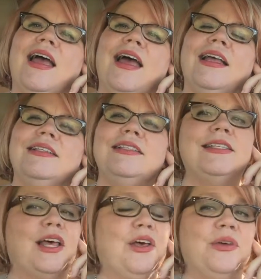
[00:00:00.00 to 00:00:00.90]
And
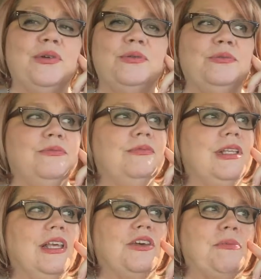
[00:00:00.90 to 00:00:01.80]
so
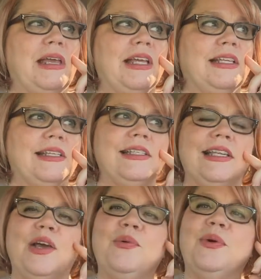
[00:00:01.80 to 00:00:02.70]
the young man
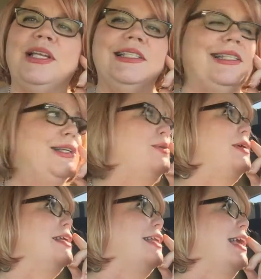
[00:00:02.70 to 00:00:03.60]
doesn't know what he's
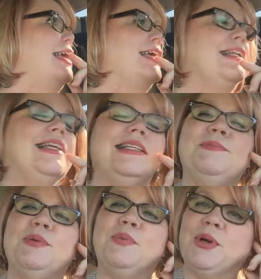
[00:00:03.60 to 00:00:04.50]
doing, and he's
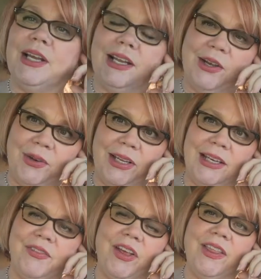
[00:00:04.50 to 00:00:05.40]
been working on it
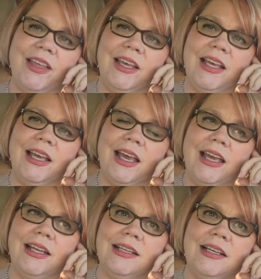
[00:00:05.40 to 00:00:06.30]
and everything,
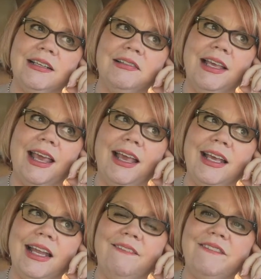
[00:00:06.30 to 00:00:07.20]
and uh, he
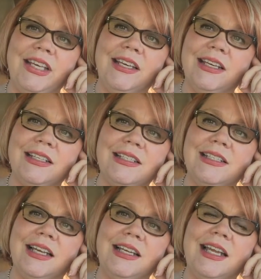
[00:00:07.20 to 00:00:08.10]
can't get it
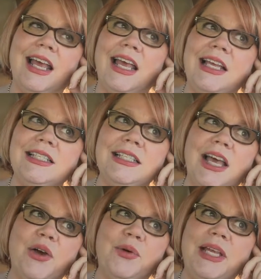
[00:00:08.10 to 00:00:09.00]
fixed. And
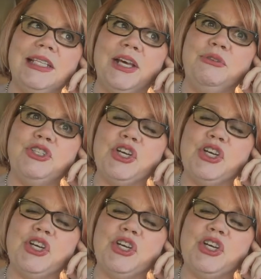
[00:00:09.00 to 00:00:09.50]
so he told